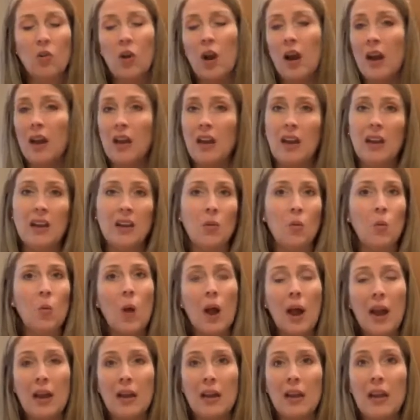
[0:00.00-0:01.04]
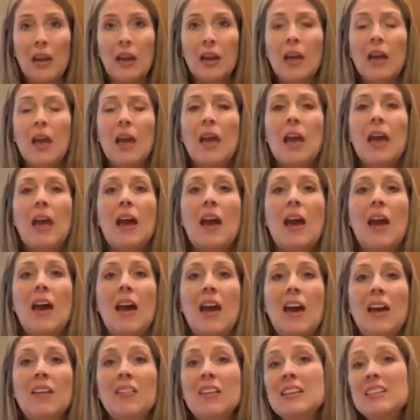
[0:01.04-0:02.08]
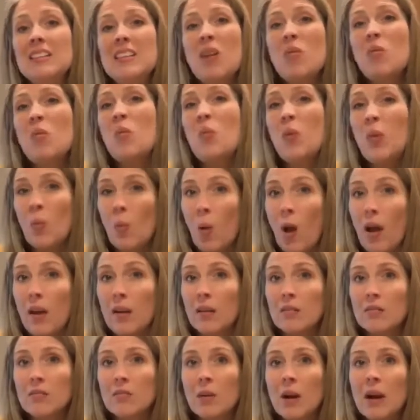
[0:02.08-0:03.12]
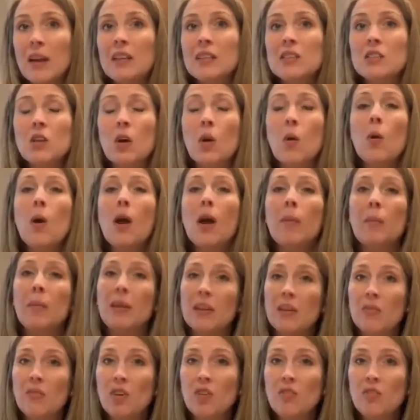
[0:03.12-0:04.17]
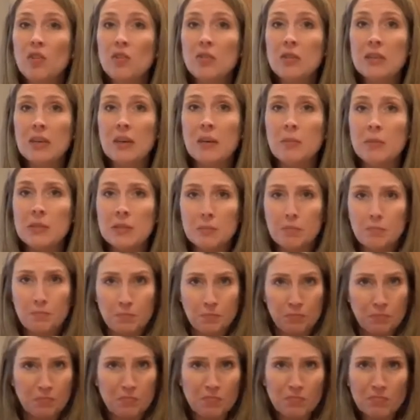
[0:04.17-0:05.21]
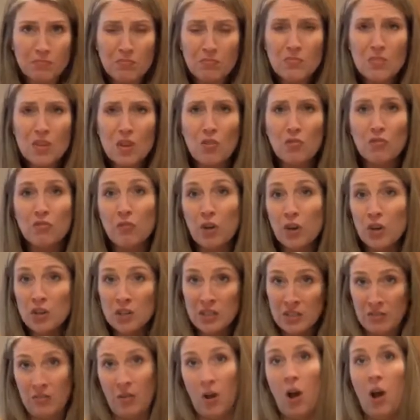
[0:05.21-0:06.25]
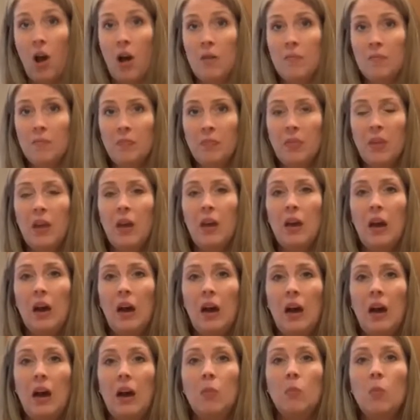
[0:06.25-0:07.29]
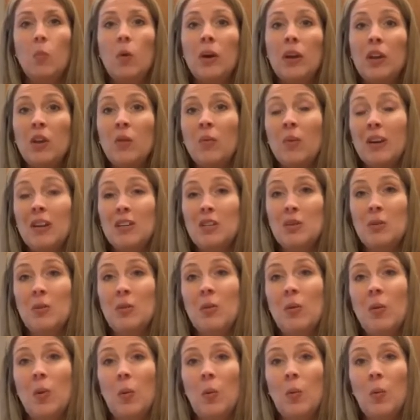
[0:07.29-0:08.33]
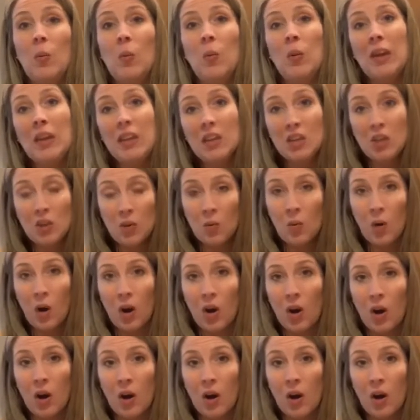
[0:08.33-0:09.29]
crying and whining, and that's not what we want, right? So I'm going to give you a few tips. First of all, what you want to do when you